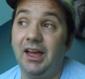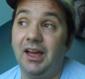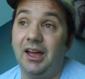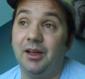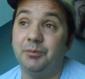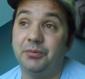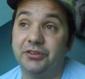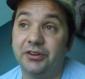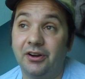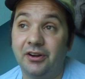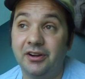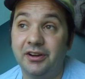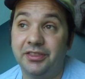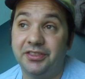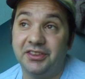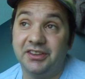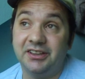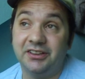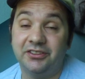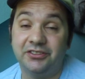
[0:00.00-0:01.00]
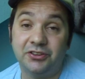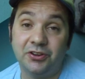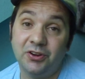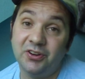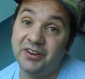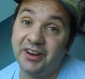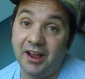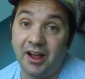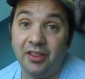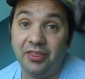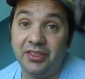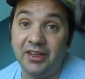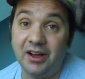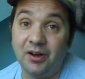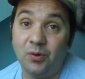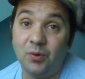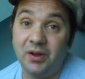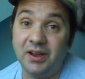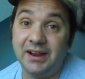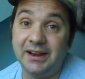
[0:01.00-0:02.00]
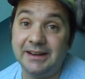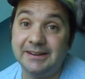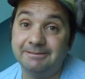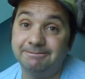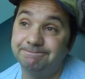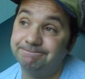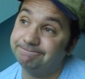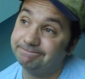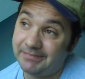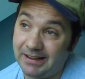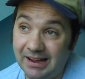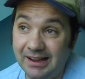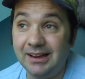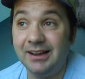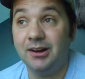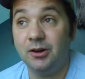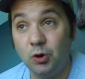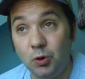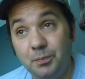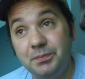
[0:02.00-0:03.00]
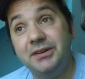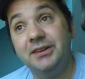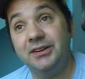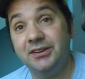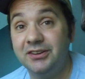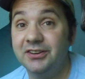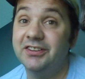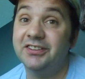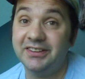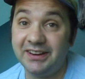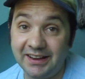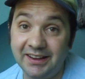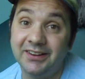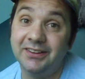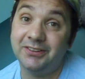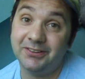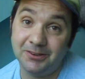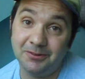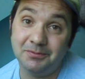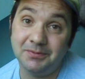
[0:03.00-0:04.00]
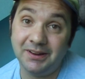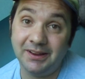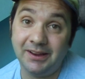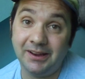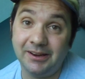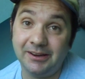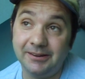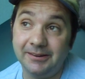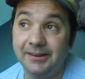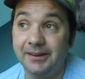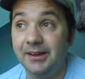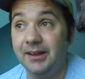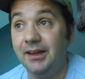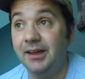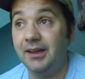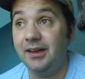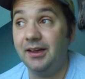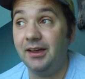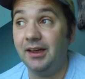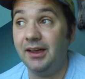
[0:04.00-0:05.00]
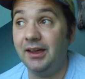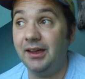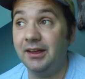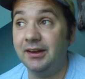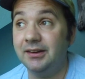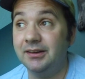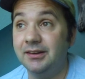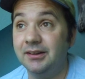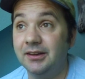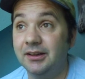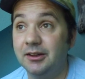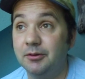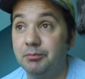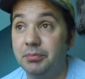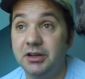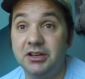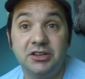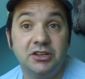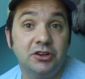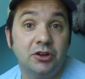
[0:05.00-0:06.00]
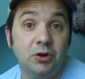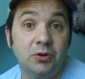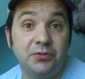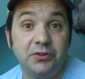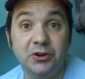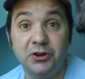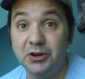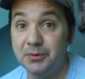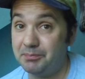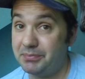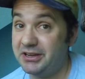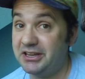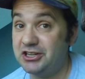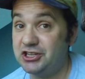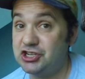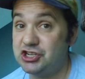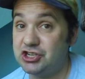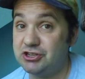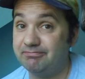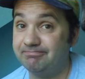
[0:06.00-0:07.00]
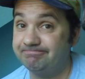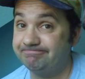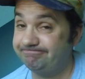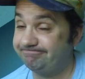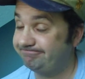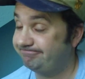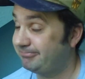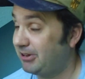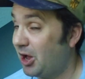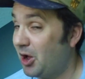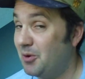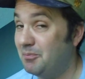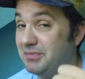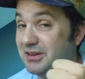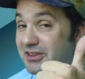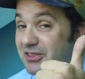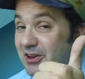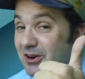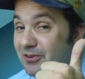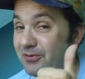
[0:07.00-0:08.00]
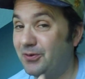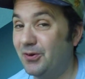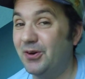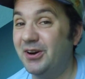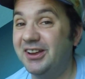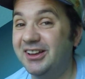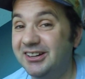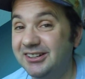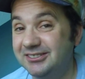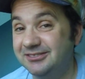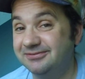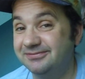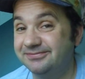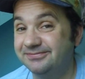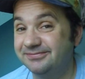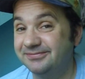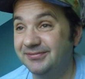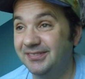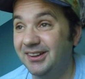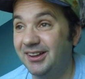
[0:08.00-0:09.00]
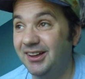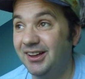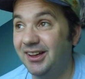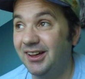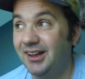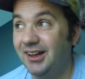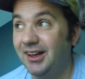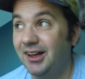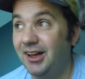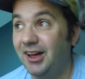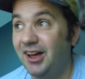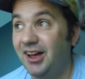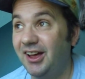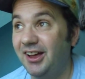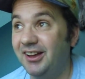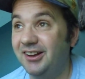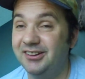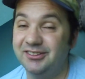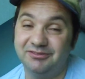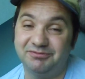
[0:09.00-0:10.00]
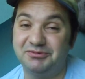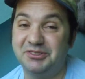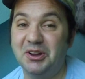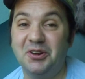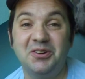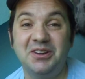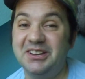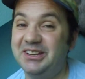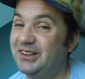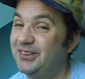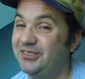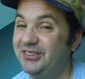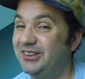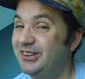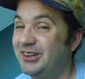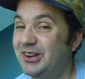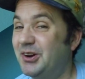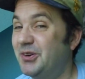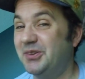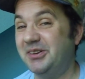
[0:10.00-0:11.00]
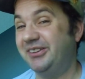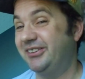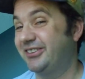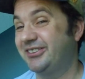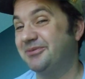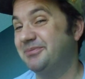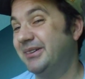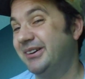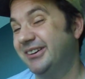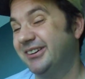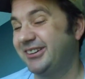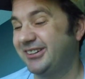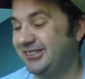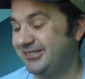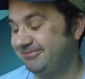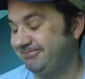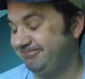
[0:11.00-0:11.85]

I'm sorry things turned out that way. I hope you understand someday. And, but, if you're in a pinch, I'll be there for you. And Tony gives a knowing smirk.